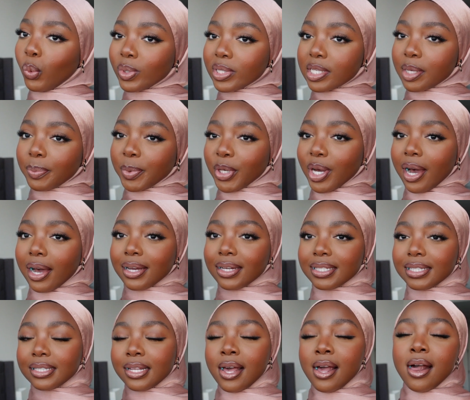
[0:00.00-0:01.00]
What's up, you
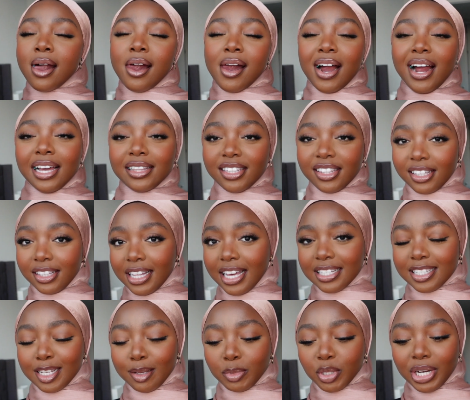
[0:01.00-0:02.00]
guys? I think the
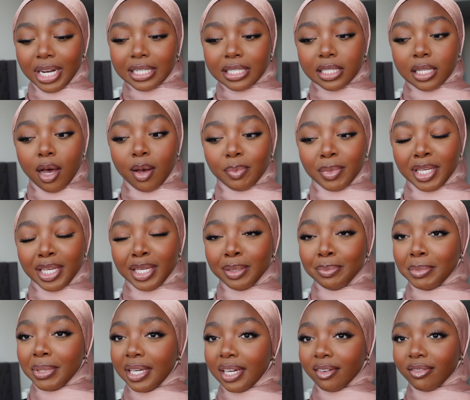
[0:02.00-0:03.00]
last time you guys saw me,
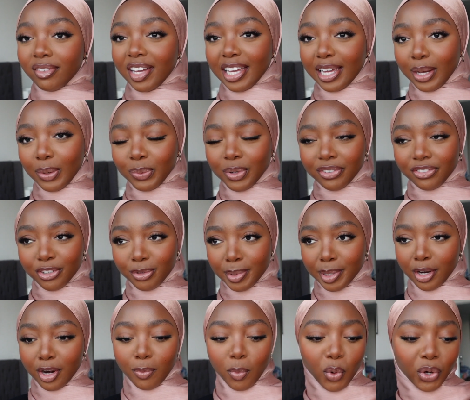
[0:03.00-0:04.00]
me and Ficat were filming
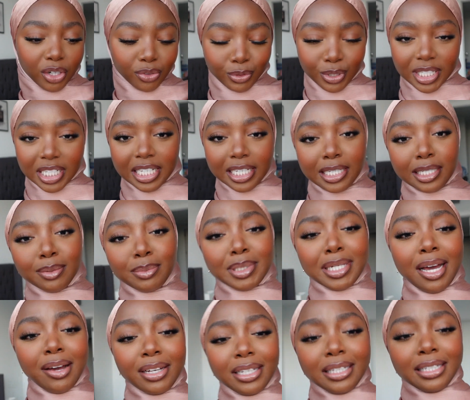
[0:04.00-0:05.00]
our morning routine, but
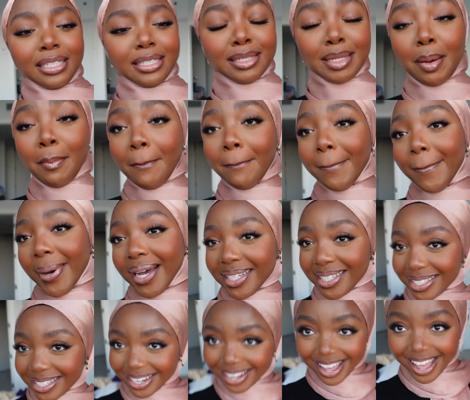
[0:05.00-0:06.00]
now it is
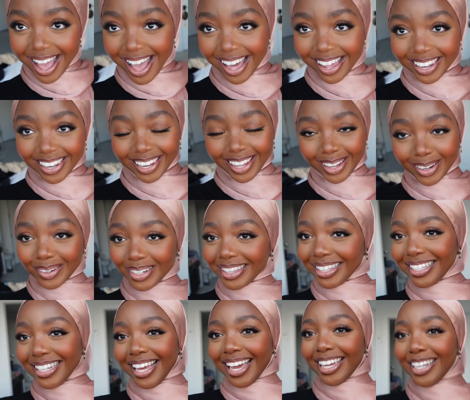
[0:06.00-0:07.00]
much later in
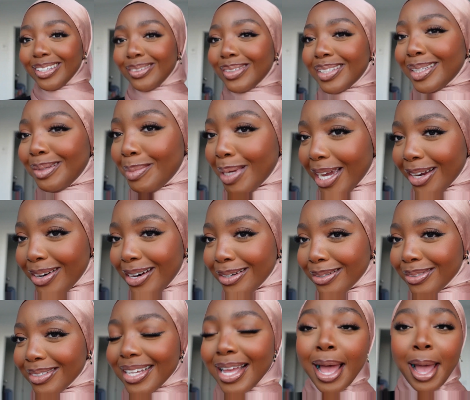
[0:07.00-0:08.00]
the day. Don't look at the
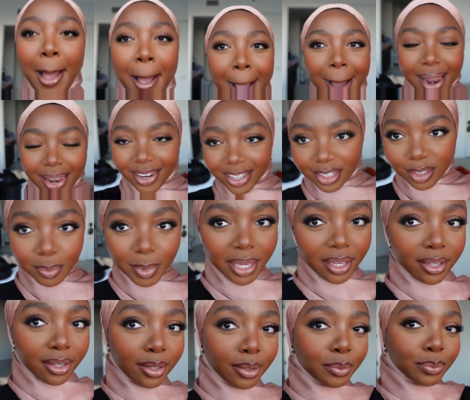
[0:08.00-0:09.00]
background. Look at the
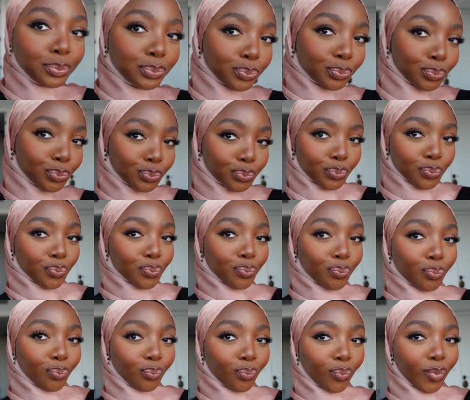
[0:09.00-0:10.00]
makeup.
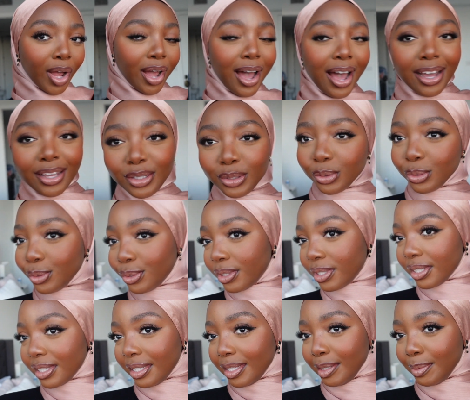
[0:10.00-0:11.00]
I
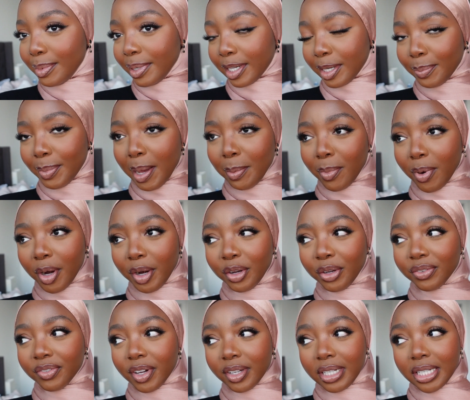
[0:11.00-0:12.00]
used the Makeup by
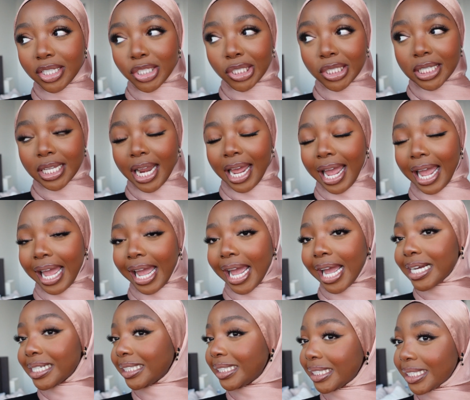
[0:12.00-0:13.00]
Mario foundation
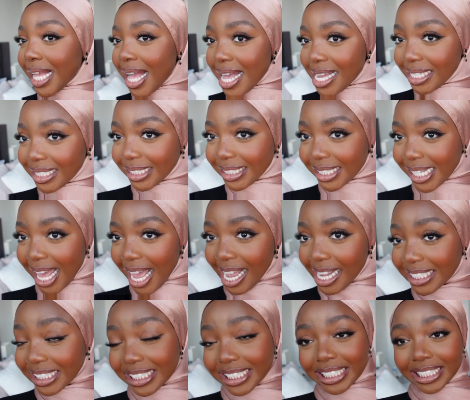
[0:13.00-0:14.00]
today.
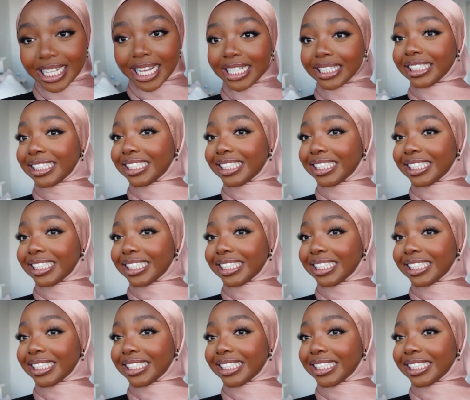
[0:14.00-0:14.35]
Oh, Listen,